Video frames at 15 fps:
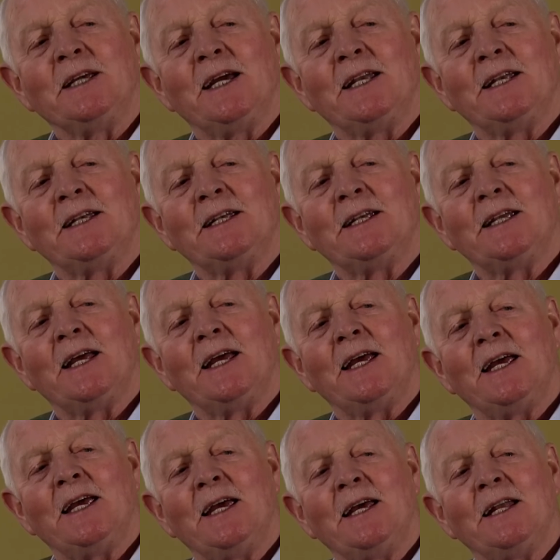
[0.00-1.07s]
again
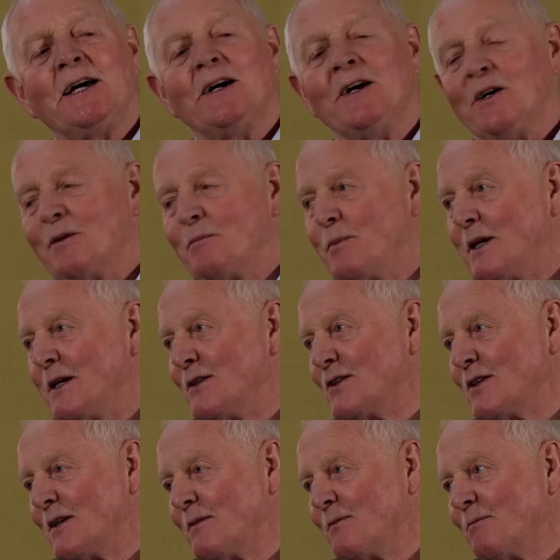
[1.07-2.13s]
in a heartbeat.